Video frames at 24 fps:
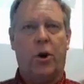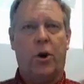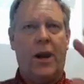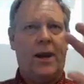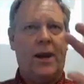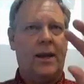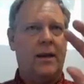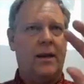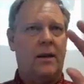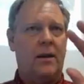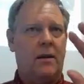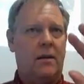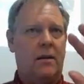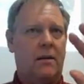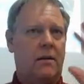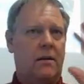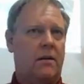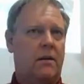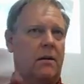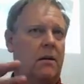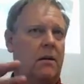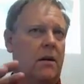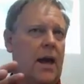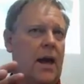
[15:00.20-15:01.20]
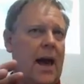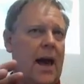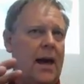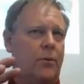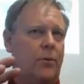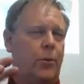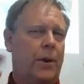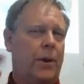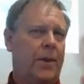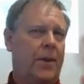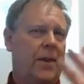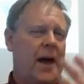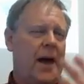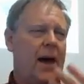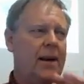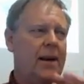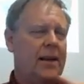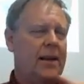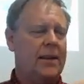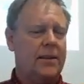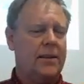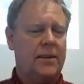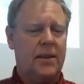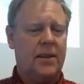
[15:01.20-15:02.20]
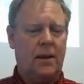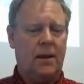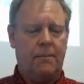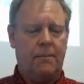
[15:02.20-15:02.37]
I can add with that is